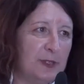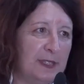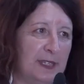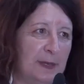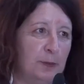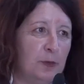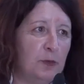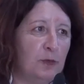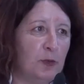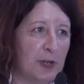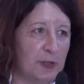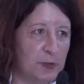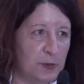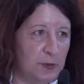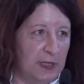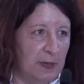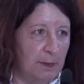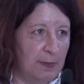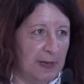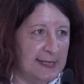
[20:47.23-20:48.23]
we
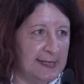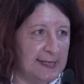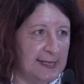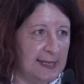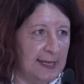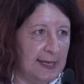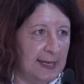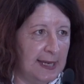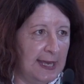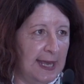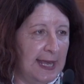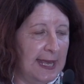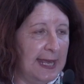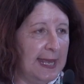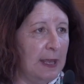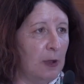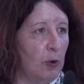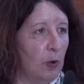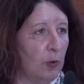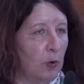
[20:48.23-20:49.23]
walk on two
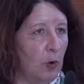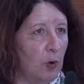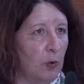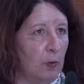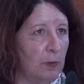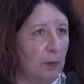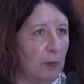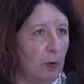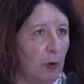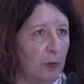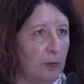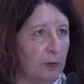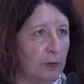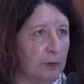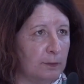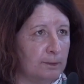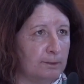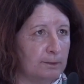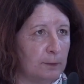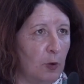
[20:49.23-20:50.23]
legs. We have
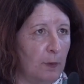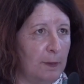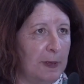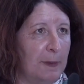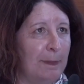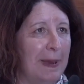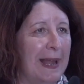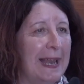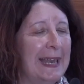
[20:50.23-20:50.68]
to have a